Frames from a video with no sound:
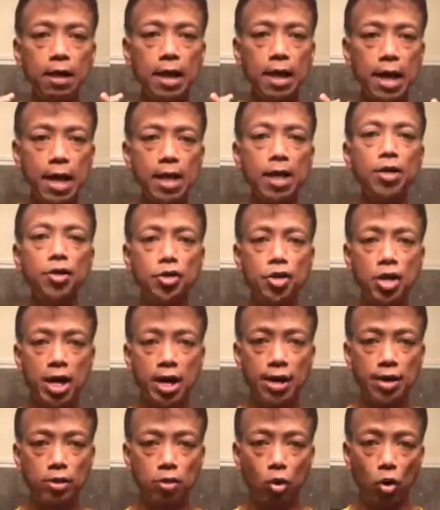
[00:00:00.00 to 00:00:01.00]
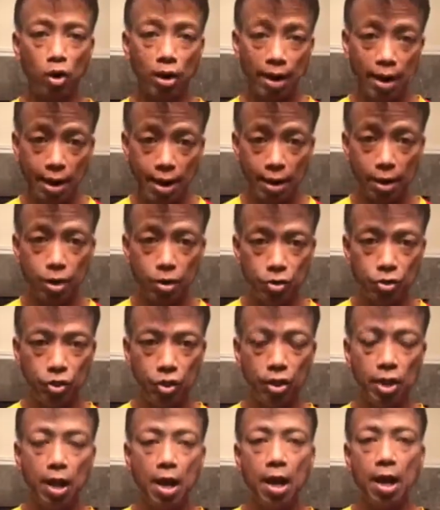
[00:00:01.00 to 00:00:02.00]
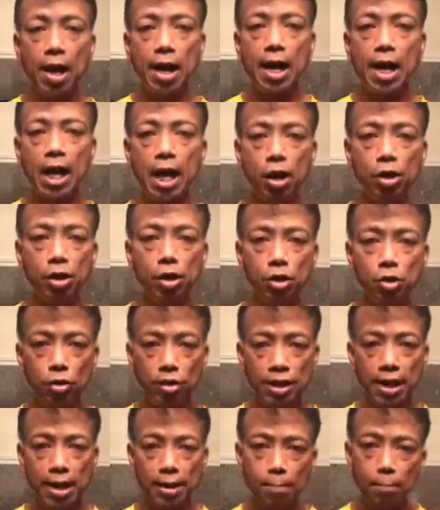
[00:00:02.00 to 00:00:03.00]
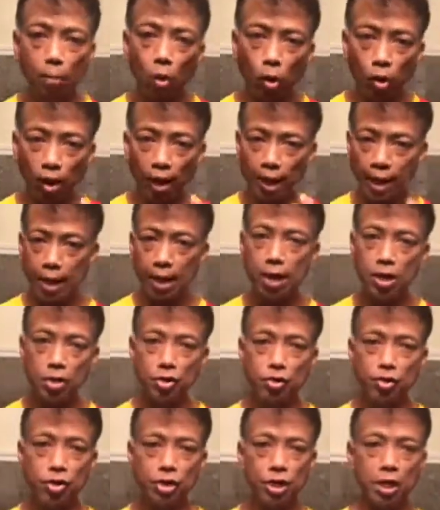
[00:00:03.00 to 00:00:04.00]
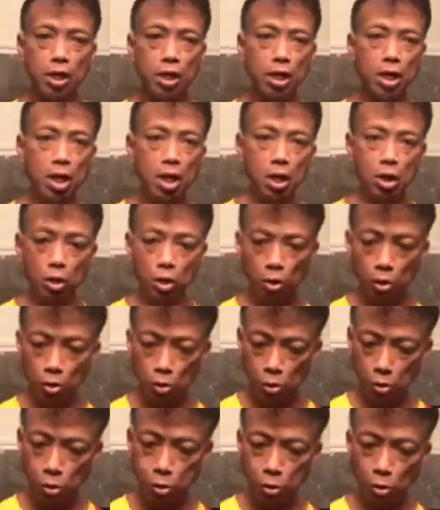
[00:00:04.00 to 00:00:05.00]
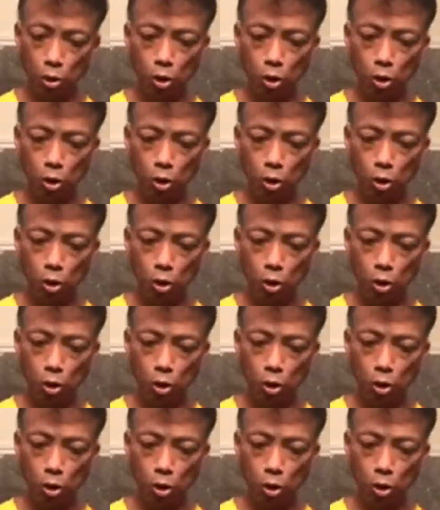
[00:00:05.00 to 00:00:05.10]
energize or energy. How do you get more energy through